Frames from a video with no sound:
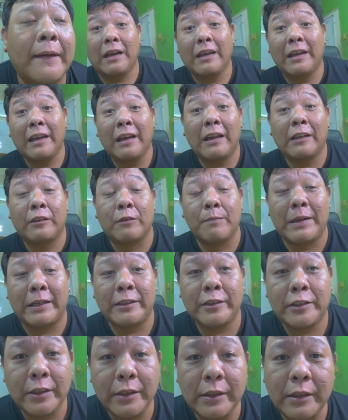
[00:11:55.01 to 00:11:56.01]
Again, I'd like to
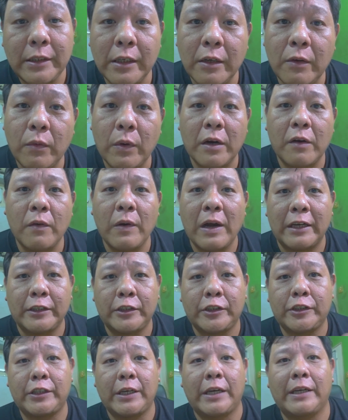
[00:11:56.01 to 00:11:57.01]
mention here, whatever I
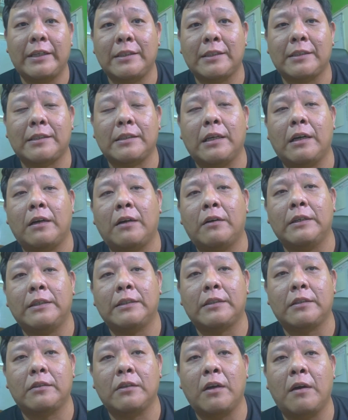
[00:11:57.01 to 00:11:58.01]
share just now
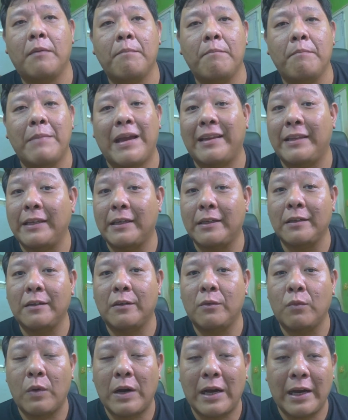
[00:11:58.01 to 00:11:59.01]
is not
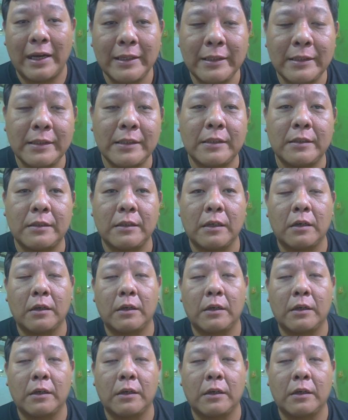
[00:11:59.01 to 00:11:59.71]
medical advice.